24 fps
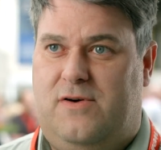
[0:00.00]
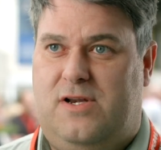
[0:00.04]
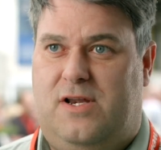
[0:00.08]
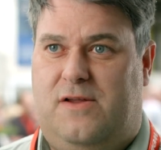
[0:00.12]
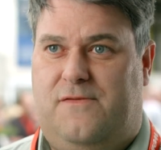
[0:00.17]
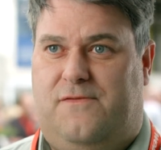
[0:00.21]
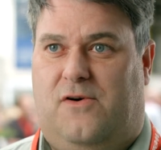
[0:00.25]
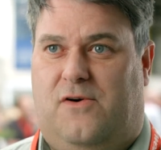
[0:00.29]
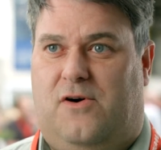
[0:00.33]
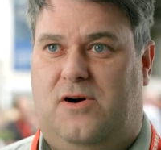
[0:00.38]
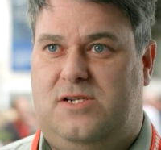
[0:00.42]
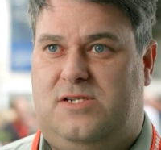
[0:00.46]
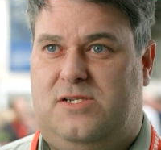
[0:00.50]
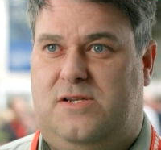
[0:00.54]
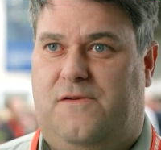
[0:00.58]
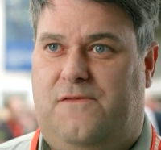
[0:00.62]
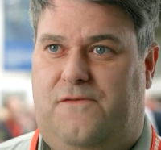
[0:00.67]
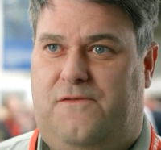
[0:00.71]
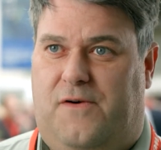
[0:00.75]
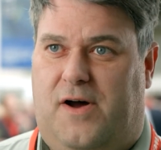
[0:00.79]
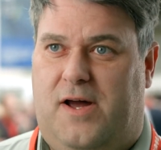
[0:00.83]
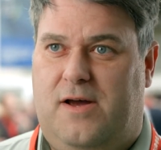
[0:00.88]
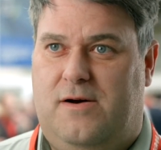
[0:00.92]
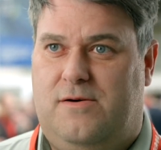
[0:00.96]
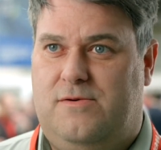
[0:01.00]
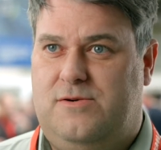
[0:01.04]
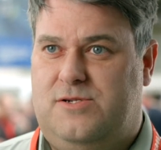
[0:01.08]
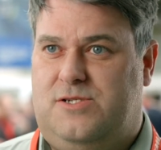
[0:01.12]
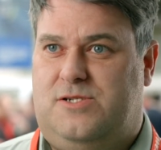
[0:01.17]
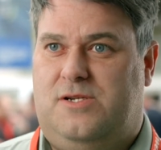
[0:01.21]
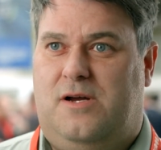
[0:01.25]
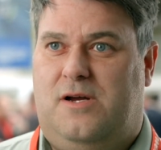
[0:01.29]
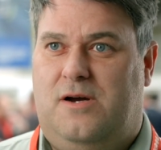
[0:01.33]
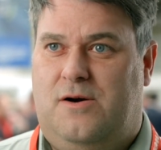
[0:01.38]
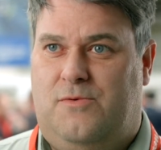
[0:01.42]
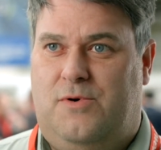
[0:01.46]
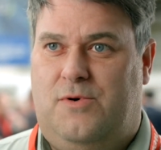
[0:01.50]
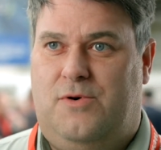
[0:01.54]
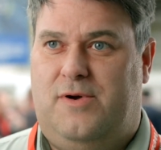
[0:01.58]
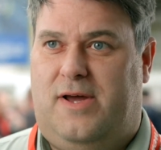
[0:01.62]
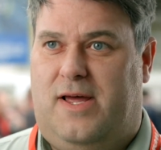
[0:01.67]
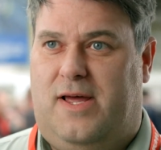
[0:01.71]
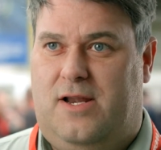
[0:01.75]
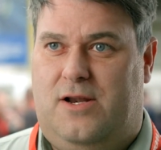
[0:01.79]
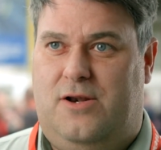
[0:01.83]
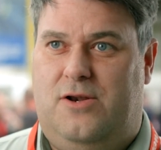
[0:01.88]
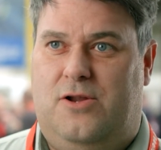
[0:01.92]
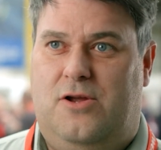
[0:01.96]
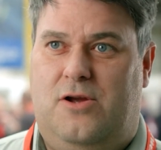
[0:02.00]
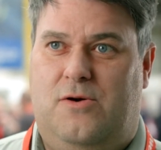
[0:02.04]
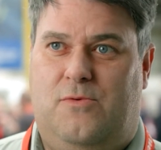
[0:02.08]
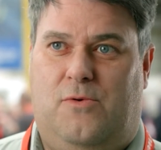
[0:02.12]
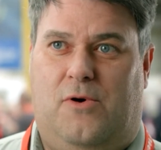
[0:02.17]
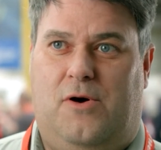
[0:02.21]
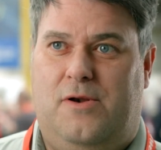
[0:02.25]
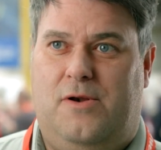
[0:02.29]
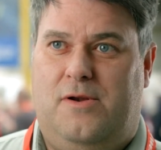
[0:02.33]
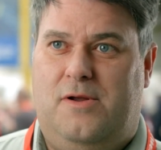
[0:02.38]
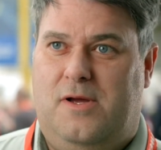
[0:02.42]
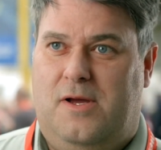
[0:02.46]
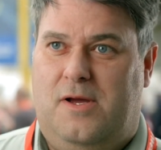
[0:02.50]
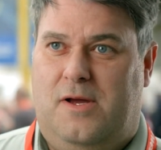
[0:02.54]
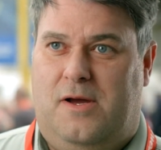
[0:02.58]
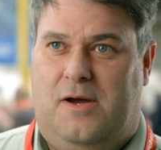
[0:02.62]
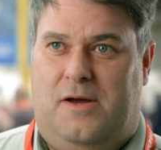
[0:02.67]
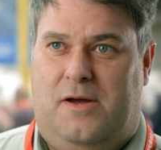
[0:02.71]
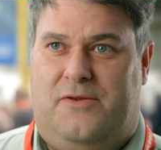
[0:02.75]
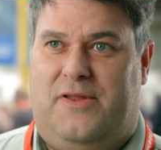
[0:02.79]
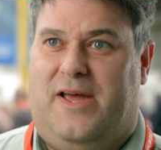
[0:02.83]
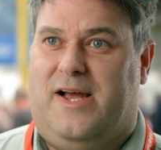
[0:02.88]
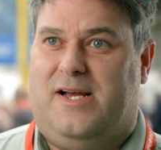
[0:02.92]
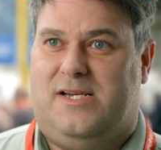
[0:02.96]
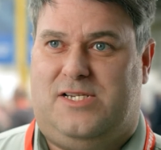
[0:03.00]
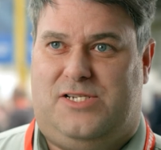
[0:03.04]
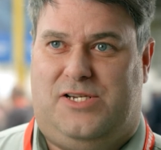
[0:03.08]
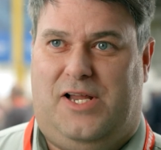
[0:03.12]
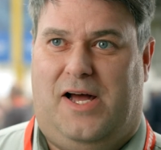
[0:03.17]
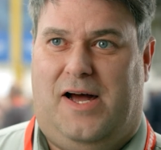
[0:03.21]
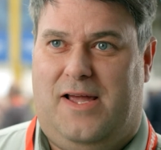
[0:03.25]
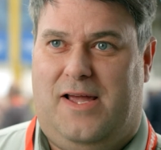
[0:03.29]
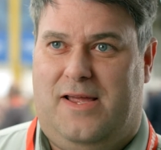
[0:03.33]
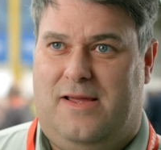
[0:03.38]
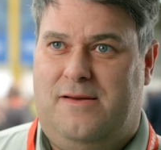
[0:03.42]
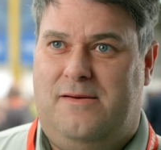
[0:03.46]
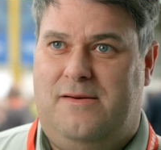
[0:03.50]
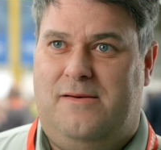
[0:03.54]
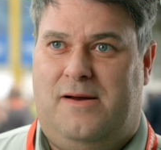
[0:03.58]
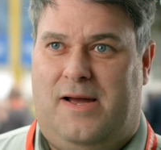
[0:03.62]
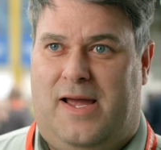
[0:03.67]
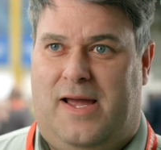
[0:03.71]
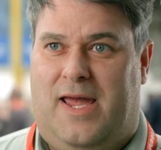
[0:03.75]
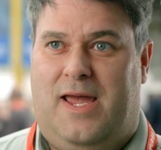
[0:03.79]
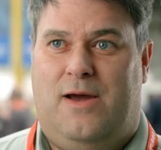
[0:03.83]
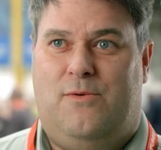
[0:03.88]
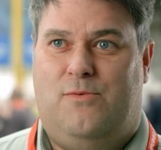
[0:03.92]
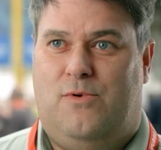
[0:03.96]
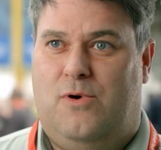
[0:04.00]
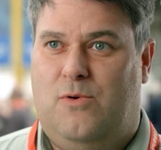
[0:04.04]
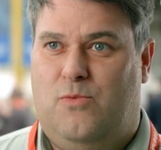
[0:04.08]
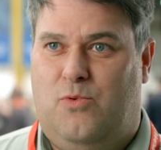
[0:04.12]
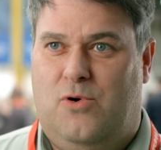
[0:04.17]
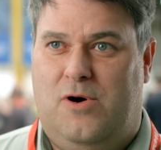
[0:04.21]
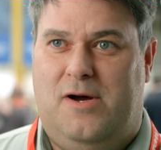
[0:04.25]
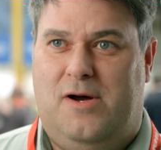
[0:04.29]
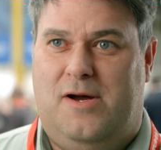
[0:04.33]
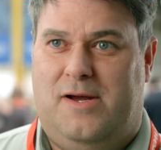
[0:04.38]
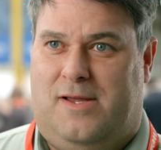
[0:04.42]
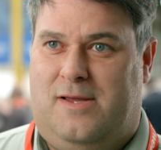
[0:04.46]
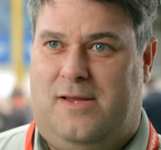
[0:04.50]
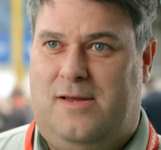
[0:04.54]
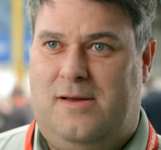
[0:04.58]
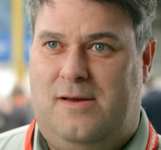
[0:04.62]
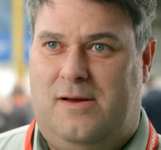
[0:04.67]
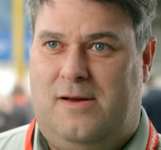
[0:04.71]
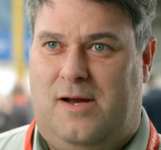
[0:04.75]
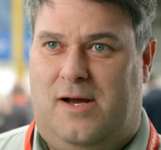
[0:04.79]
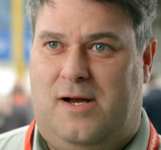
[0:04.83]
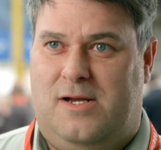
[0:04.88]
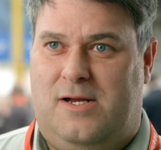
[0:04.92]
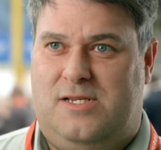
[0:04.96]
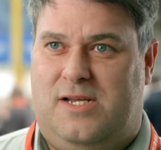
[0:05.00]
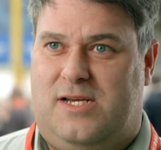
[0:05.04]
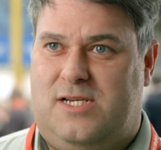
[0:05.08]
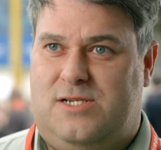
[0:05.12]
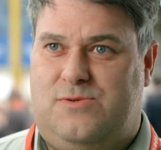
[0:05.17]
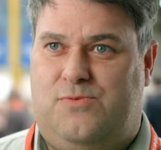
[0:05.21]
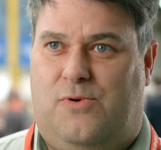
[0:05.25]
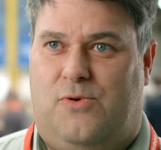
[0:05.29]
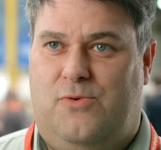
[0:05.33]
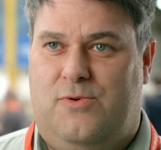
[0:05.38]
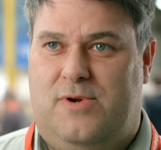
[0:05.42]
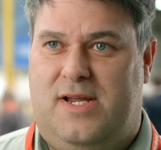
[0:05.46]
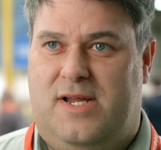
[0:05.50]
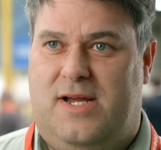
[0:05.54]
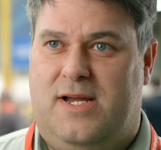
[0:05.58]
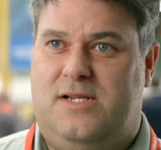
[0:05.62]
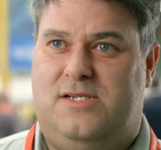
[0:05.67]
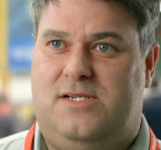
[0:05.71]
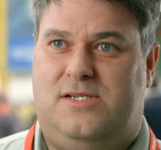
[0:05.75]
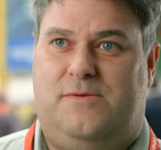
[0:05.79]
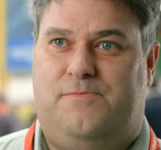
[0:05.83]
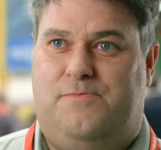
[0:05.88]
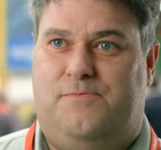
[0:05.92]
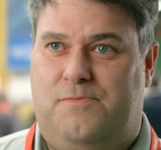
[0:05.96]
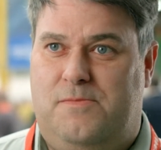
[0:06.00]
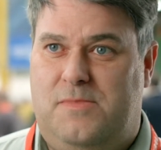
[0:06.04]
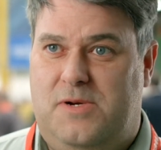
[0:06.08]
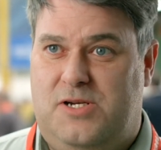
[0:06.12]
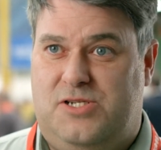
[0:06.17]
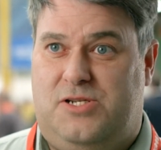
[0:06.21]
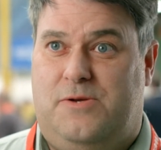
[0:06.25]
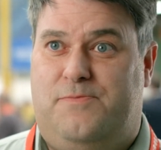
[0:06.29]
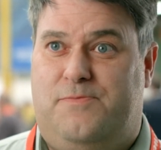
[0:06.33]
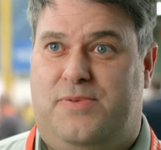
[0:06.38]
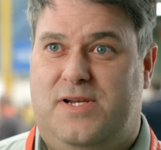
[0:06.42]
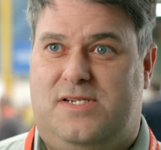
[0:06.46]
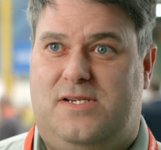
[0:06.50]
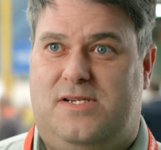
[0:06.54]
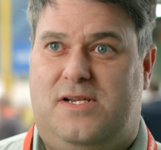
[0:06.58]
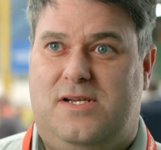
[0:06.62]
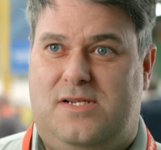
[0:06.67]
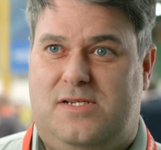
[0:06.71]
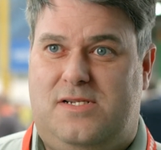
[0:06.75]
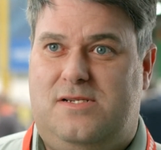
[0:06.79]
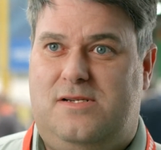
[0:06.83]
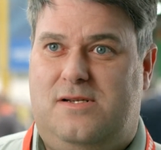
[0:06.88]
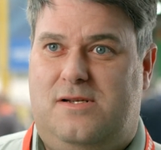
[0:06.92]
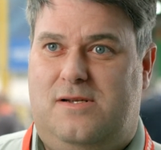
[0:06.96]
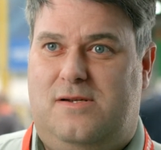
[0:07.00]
a device that fails, we'll get a new one next day, it will work, and that's what we need as a business.